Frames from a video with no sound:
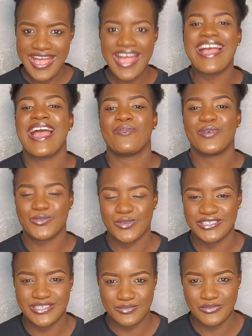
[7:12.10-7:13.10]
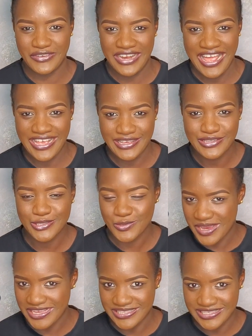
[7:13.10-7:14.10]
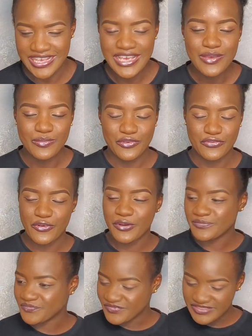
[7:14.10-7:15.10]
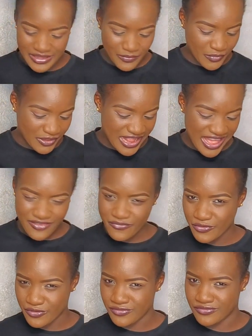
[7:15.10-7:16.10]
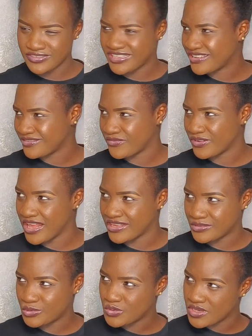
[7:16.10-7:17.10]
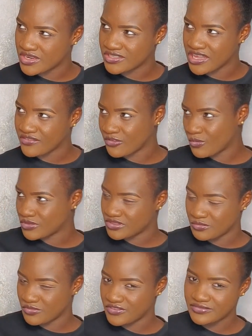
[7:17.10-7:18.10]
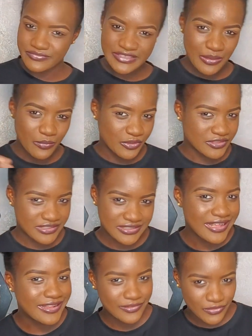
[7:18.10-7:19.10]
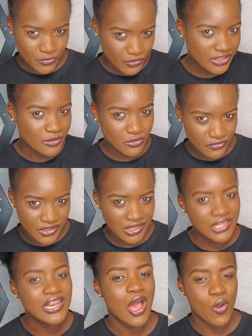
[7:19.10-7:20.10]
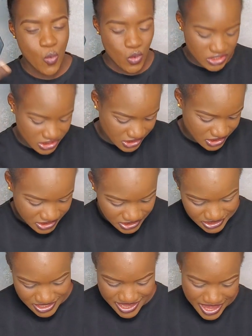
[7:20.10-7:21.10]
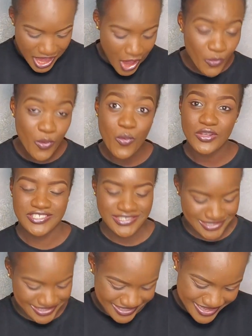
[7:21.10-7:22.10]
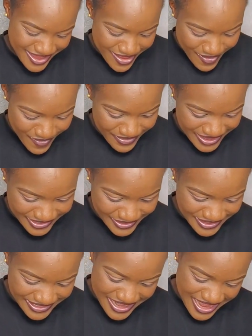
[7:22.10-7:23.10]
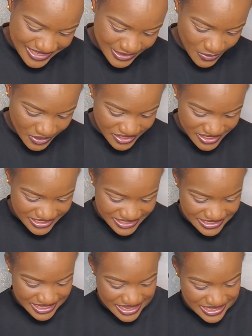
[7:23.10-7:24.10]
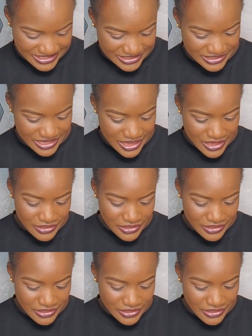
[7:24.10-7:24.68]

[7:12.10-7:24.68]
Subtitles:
I must watch the movie like twice before. But like for 2 years now, I've not watched the movie. But if you bring the movie again, I'll watch it. I will watch it. Okay, so the next question says,